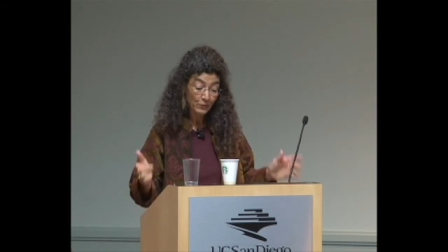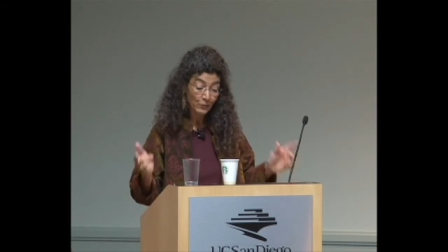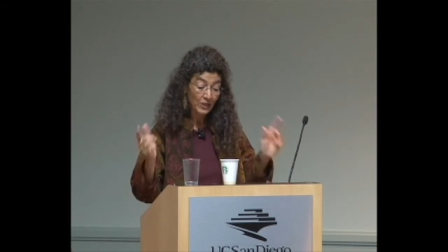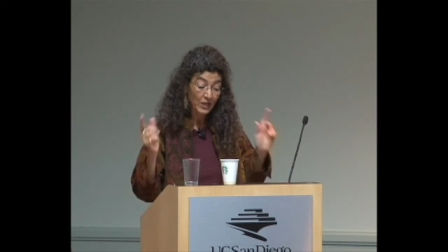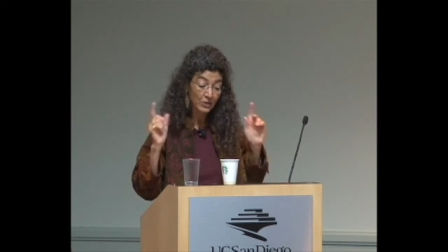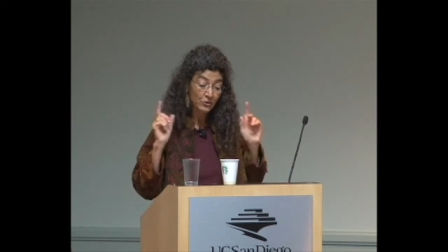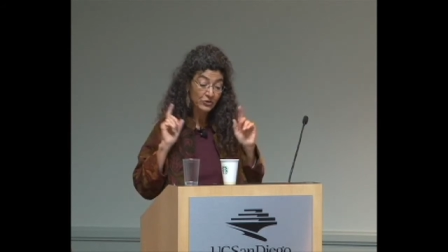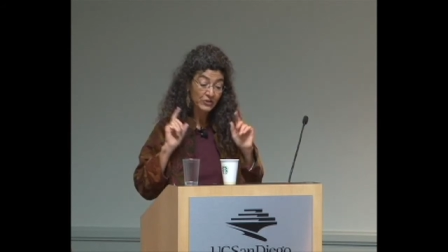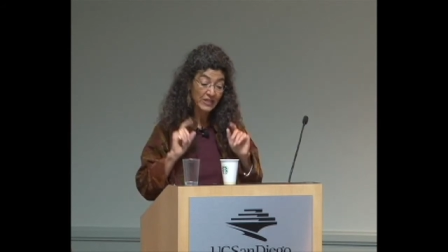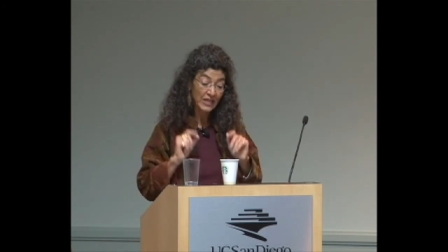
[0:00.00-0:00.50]
that we
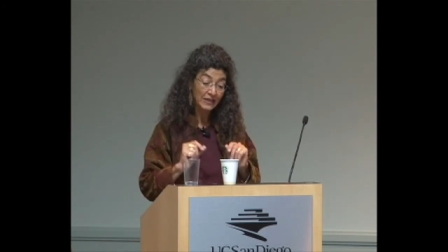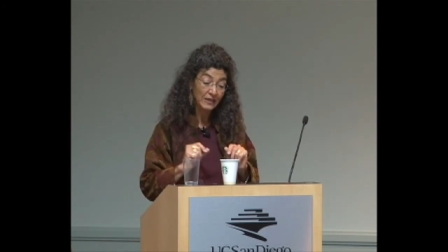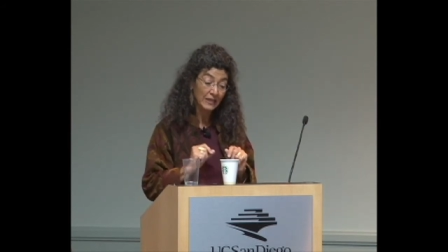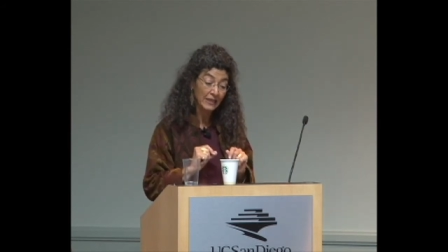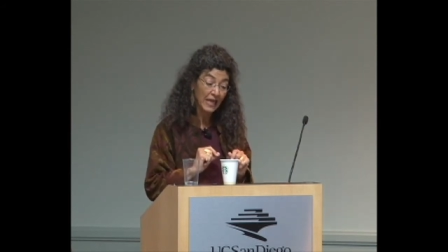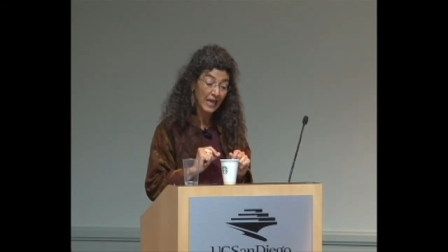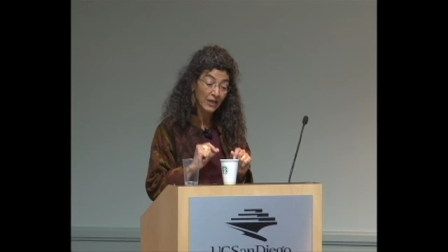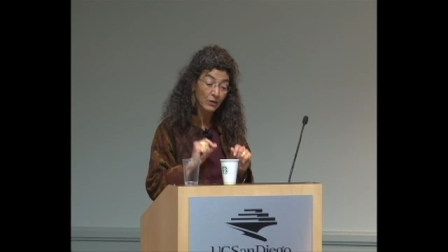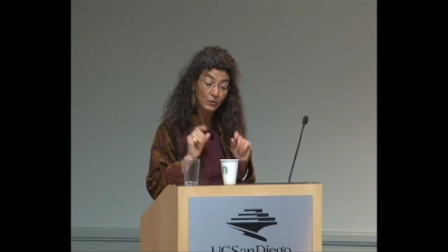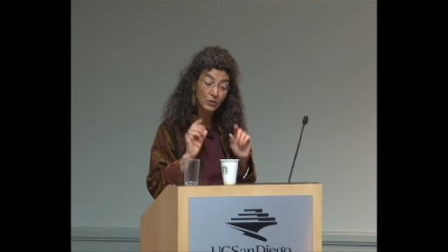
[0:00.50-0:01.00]
understand the
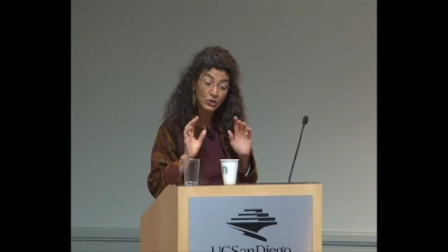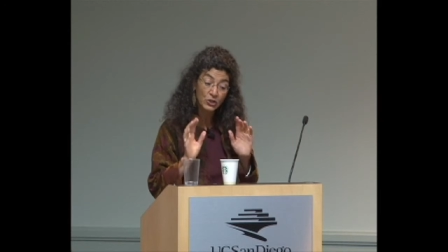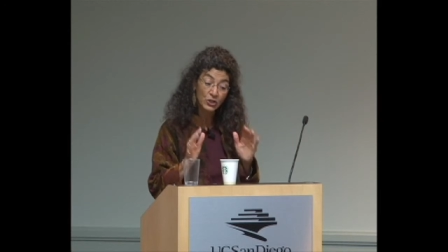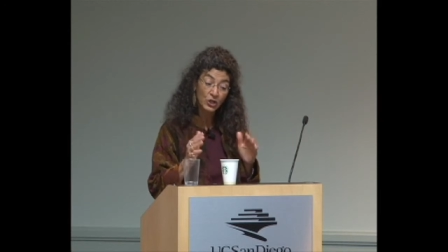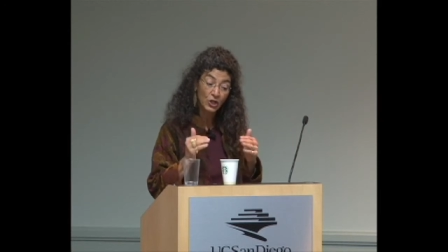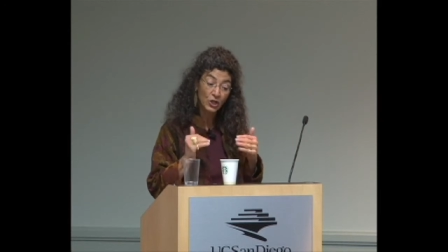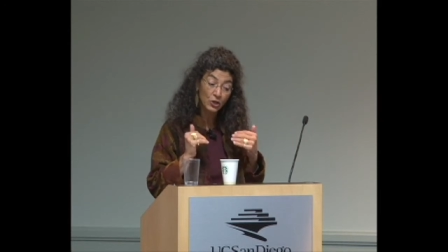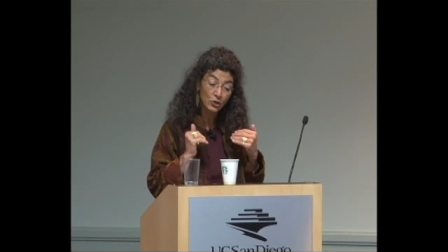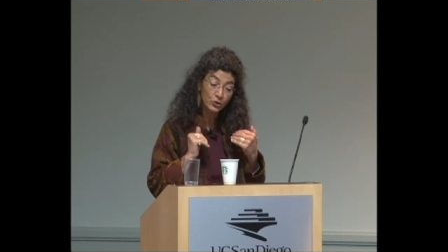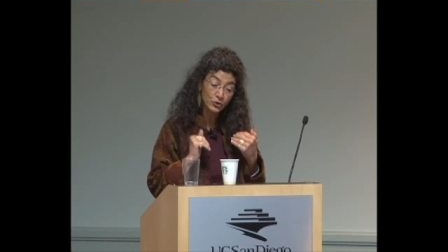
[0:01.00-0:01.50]
language,
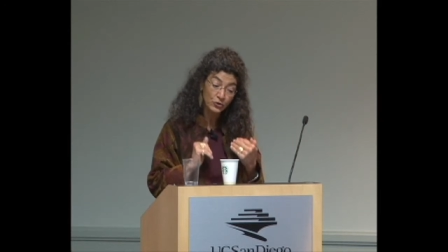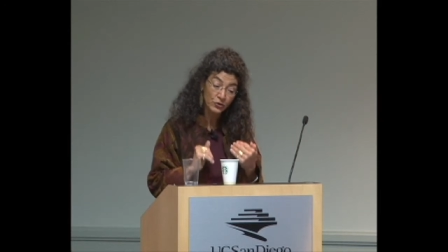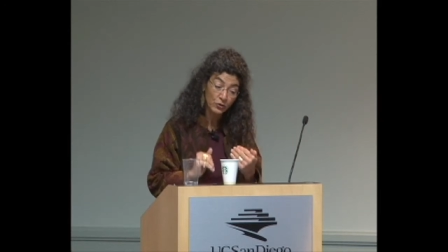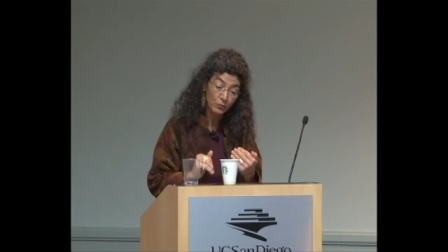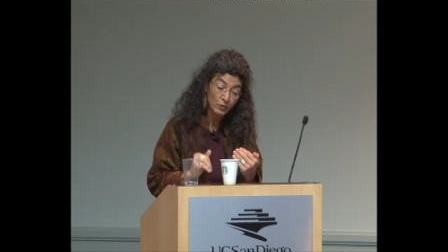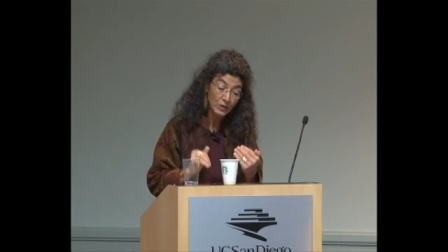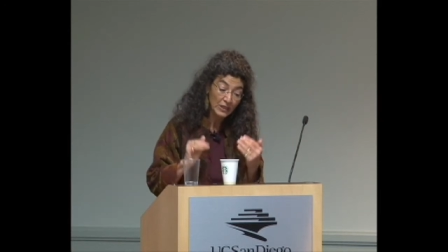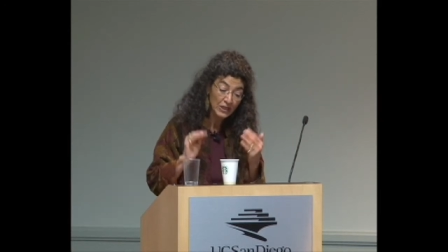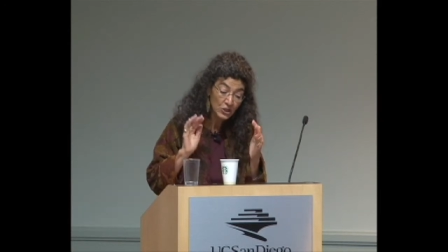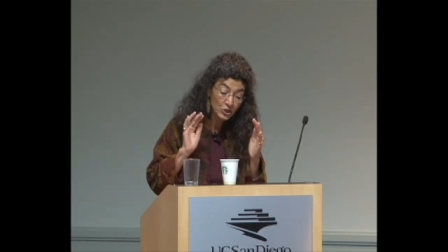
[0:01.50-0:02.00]
the culture, the
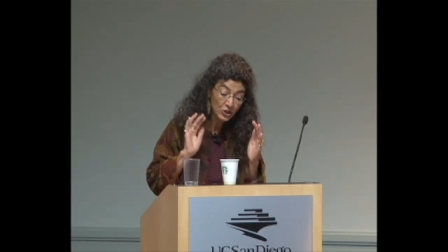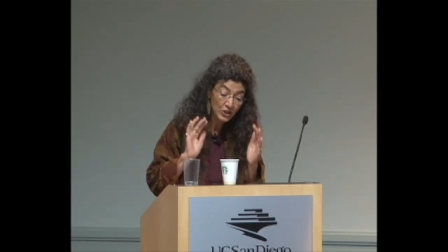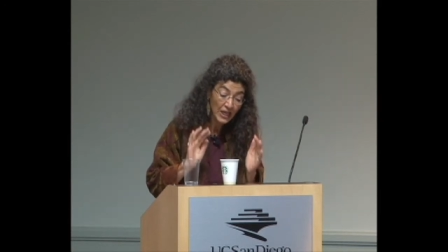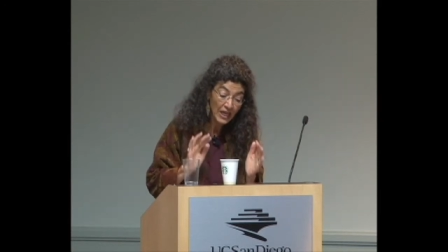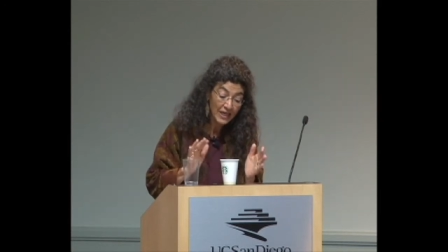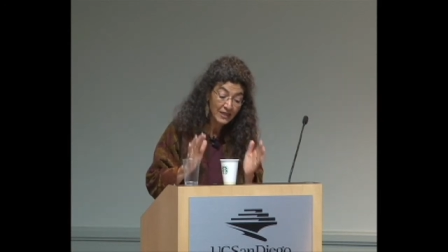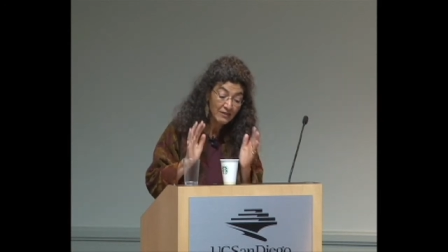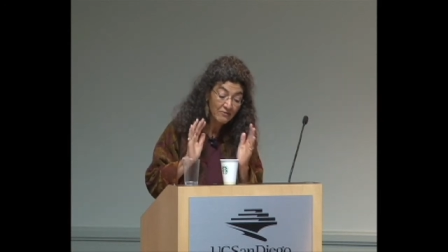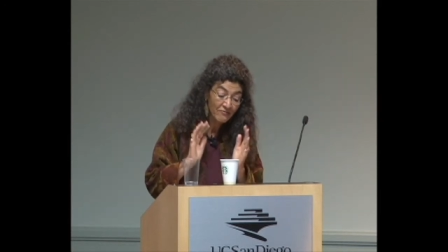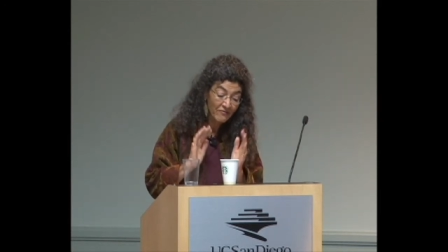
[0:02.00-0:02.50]
religion,
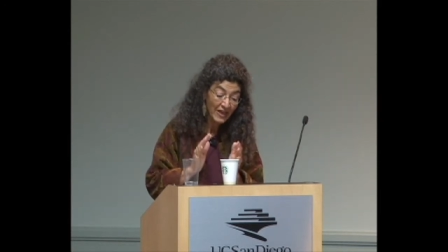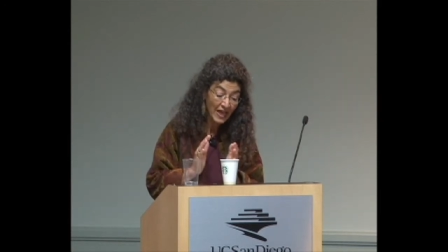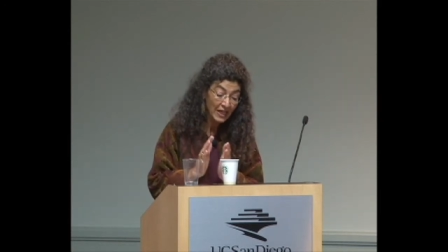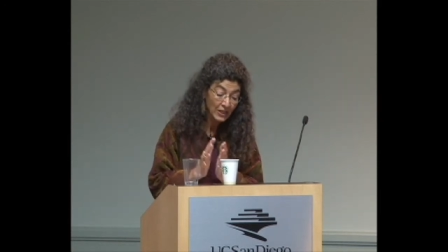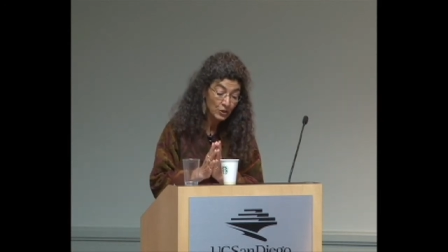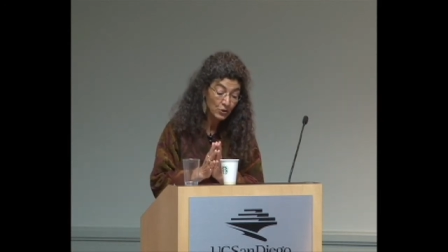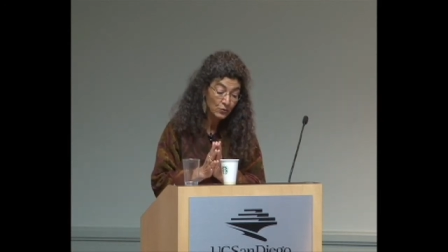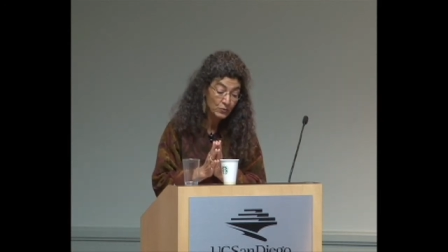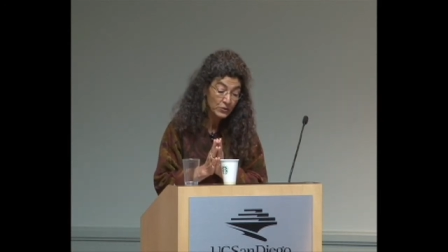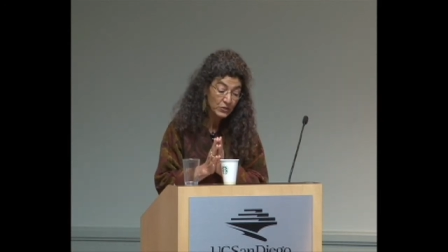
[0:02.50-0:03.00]
and the
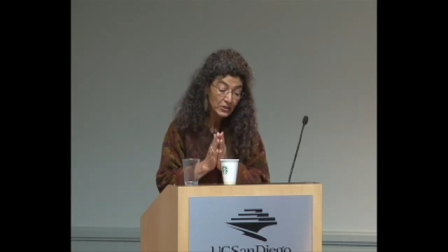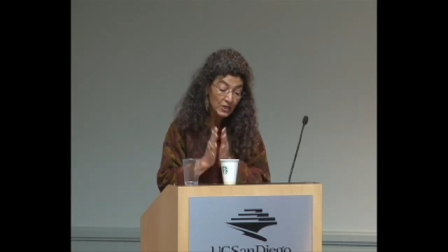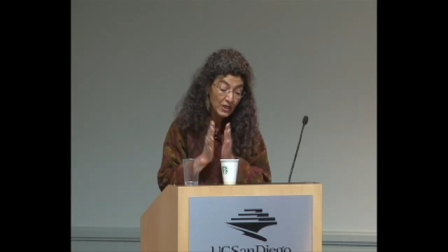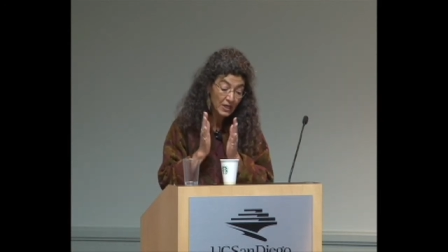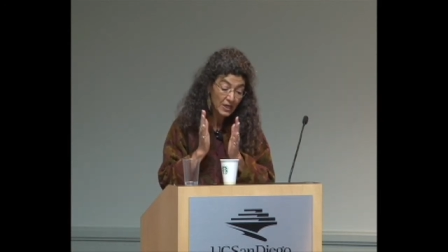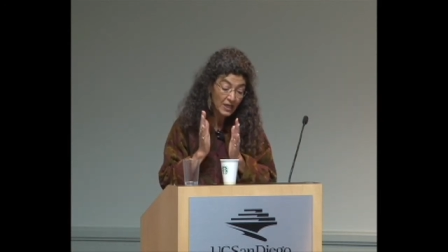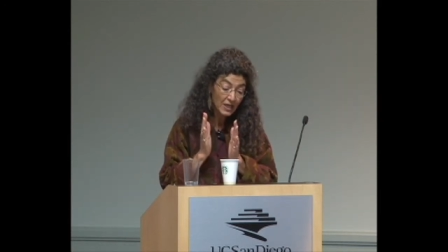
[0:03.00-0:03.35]
values